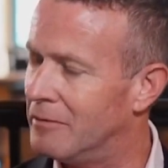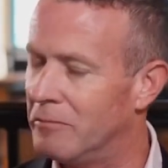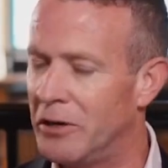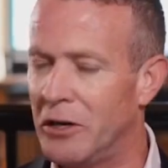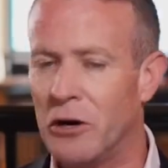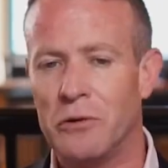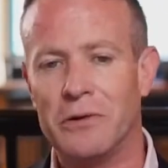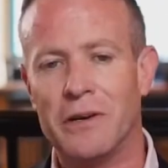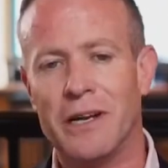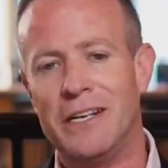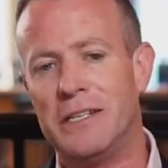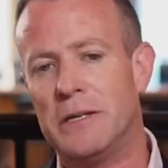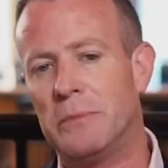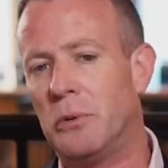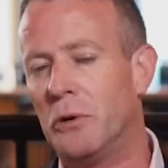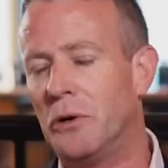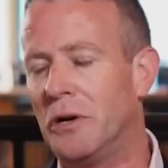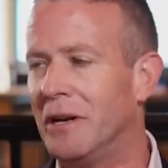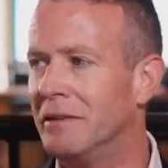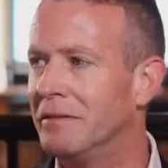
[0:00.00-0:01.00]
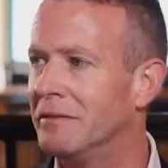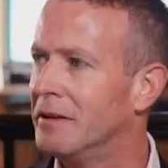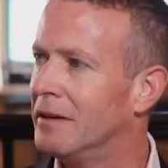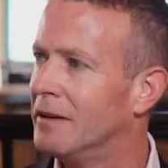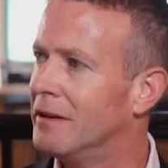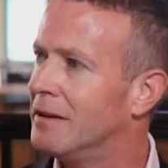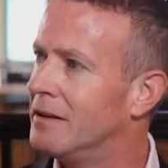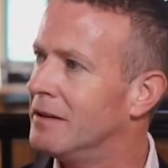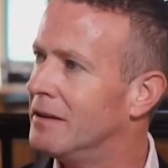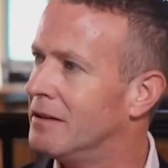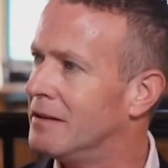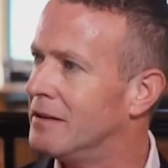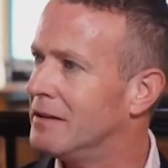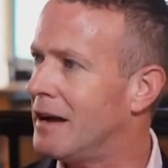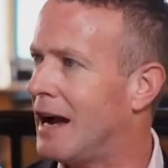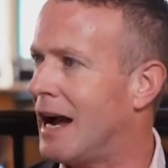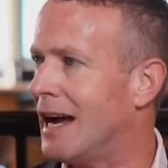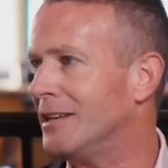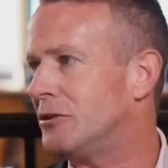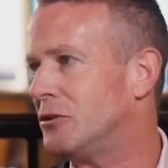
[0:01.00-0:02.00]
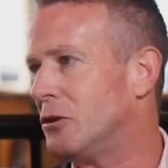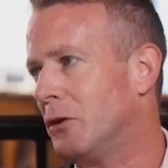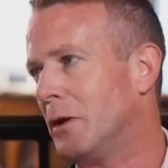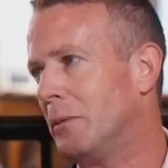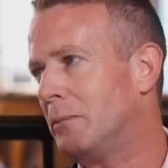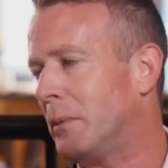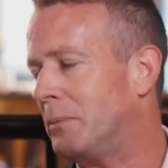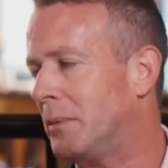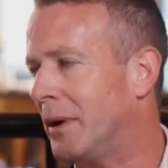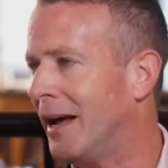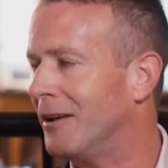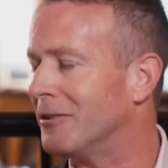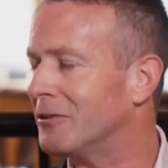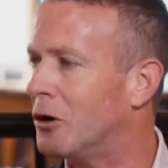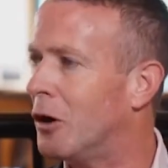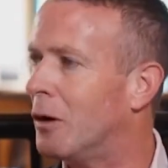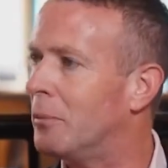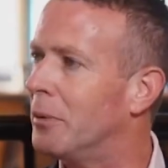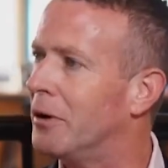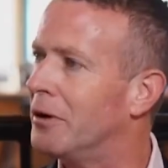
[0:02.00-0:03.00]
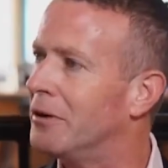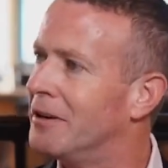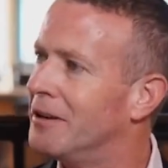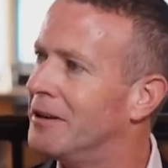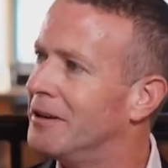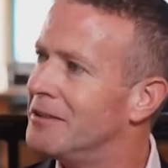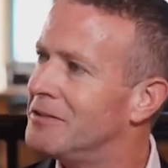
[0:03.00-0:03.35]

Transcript: We don't need to put in $8 per pound copper